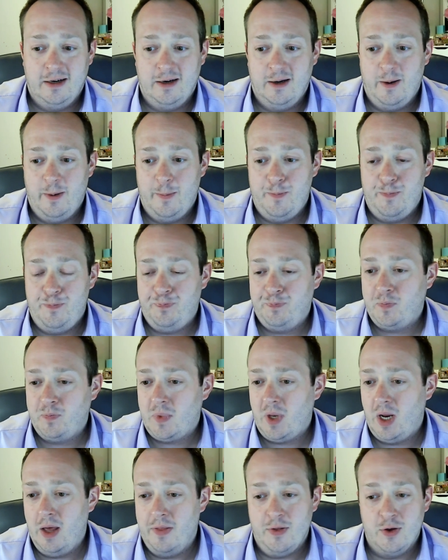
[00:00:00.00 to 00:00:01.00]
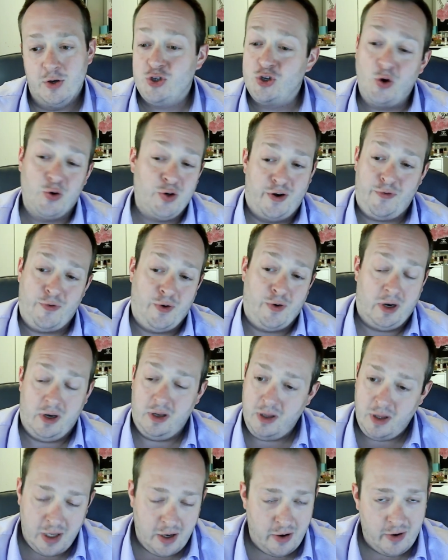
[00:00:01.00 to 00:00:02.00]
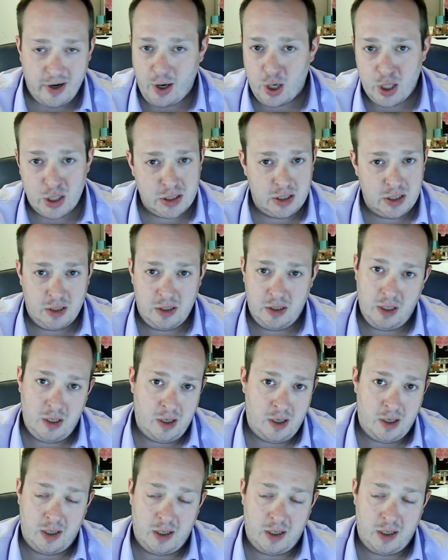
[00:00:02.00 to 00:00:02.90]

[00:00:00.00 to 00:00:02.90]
And they're so different. Claire and Carson,